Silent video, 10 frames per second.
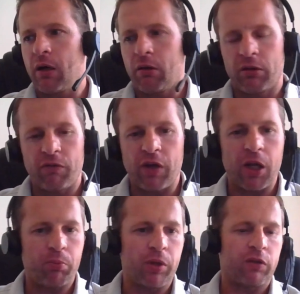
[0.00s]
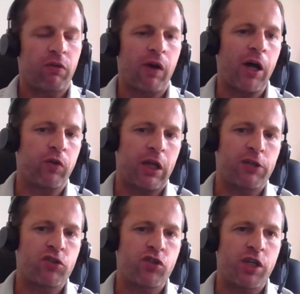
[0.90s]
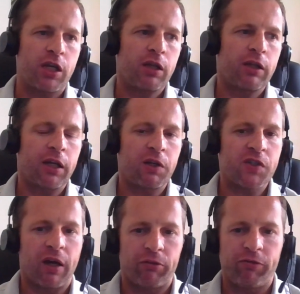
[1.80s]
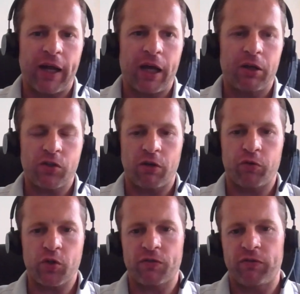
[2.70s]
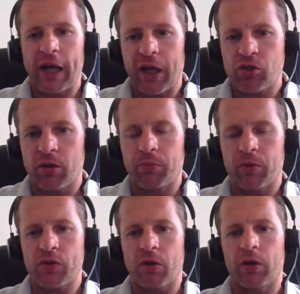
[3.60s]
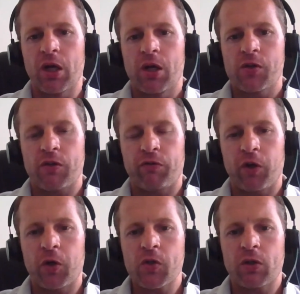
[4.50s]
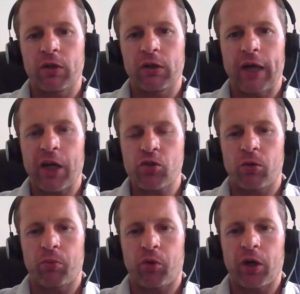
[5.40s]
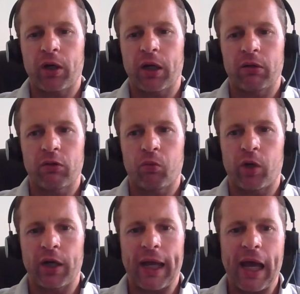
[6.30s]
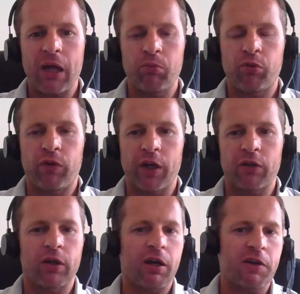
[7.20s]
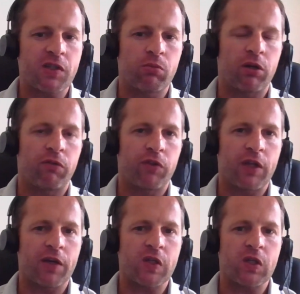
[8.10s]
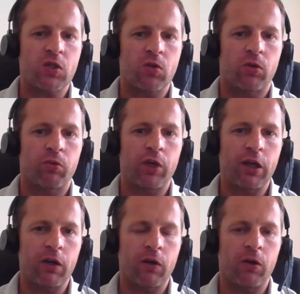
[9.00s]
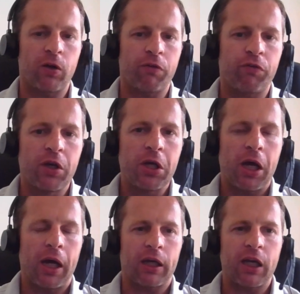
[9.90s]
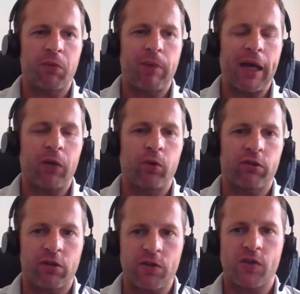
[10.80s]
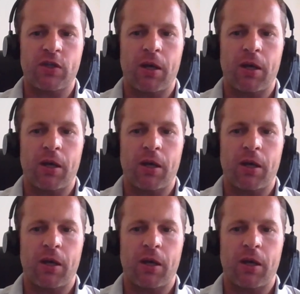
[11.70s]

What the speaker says: development around XG and that it's Sophos' flagship and so on. So focus on the actual product and what it can provide to the customer if it does install. We got a lot of kickback with this